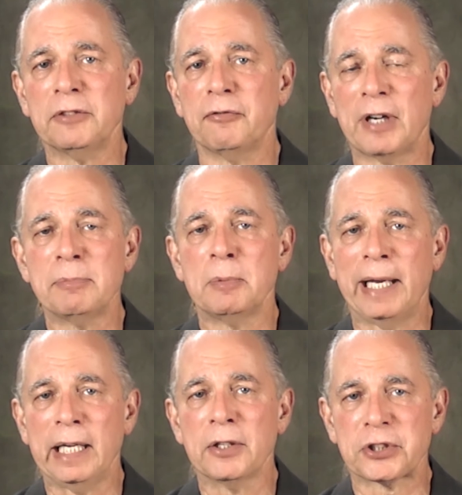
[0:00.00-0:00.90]

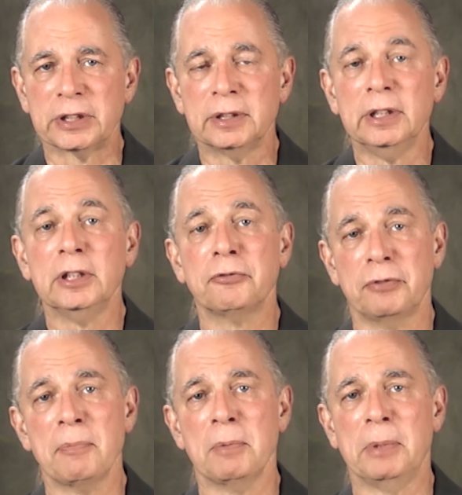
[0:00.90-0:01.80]
fibromyalgia
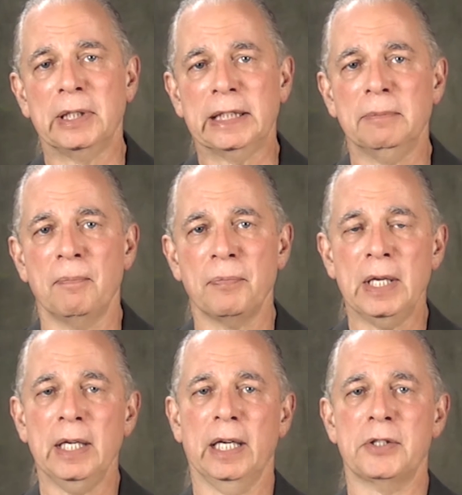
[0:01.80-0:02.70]
from the body
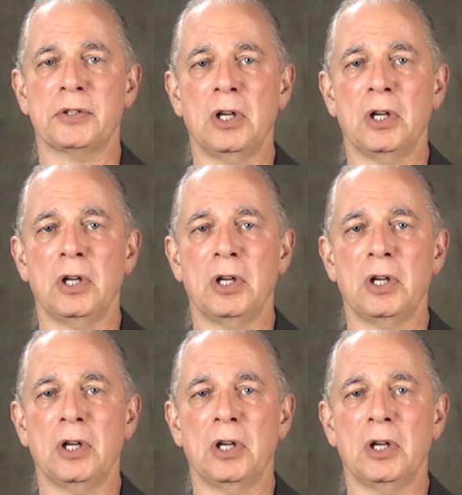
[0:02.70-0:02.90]
as